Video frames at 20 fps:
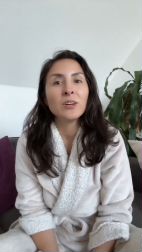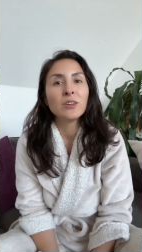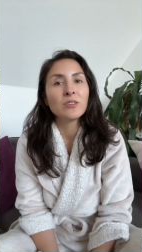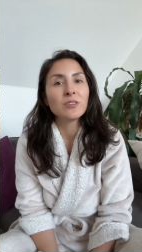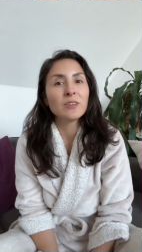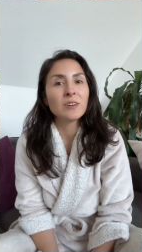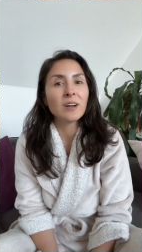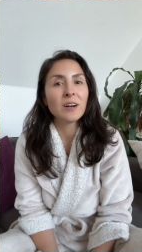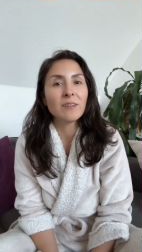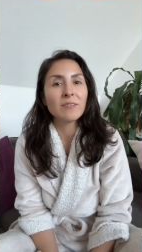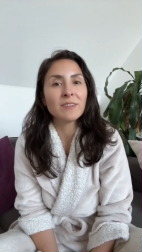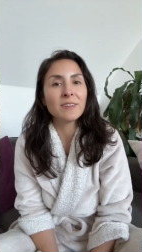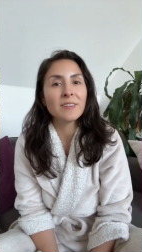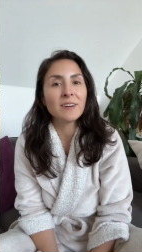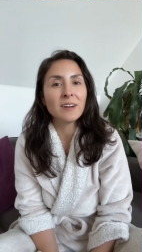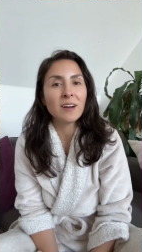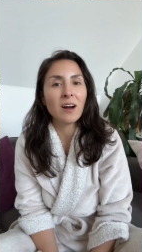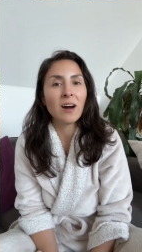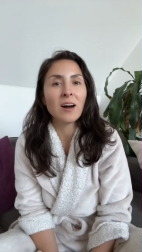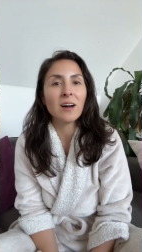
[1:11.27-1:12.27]
to cover the
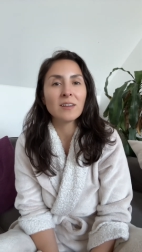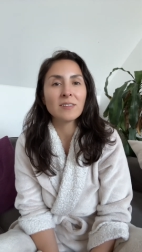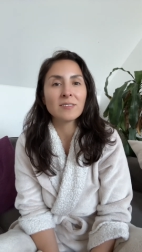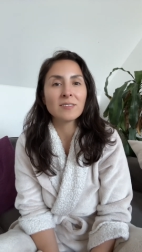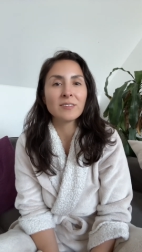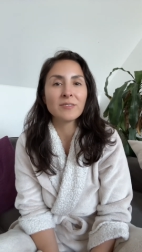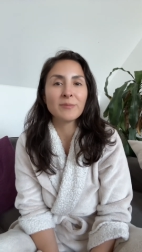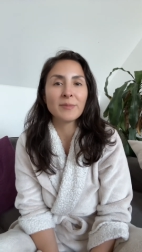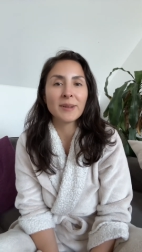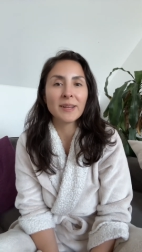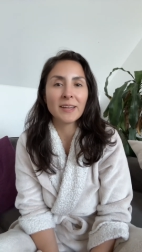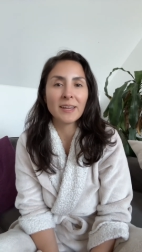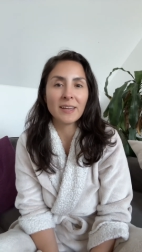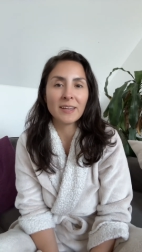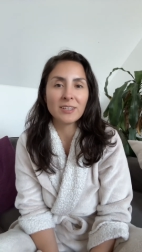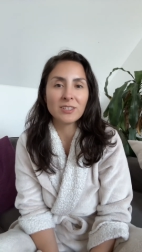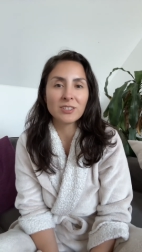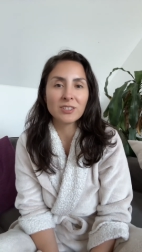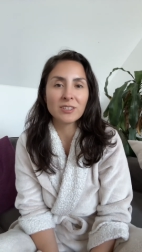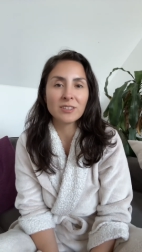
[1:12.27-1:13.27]
cost of
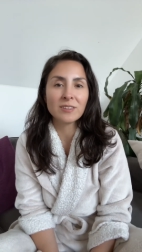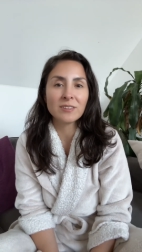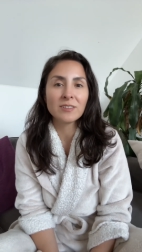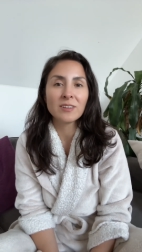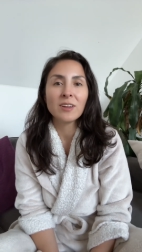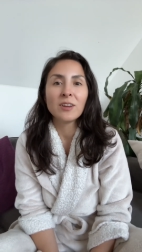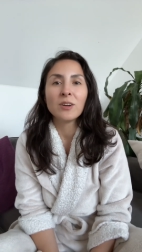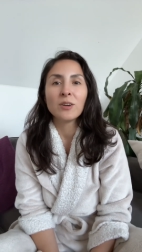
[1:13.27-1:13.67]
medications